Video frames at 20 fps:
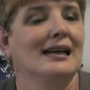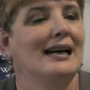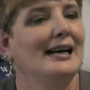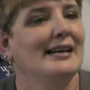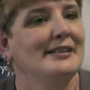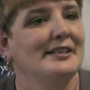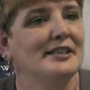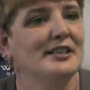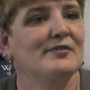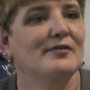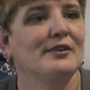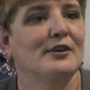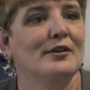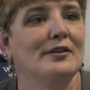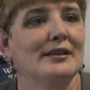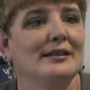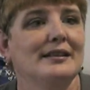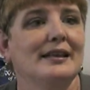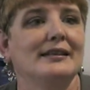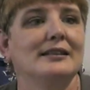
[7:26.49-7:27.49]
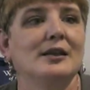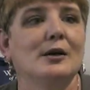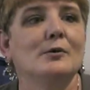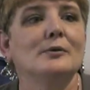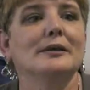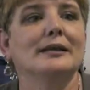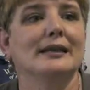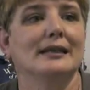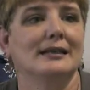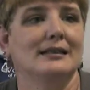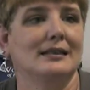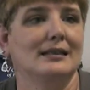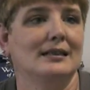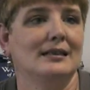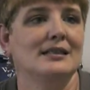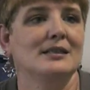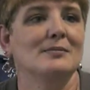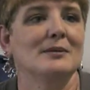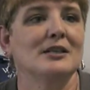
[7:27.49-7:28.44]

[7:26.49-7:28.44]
I just feel that they don't get as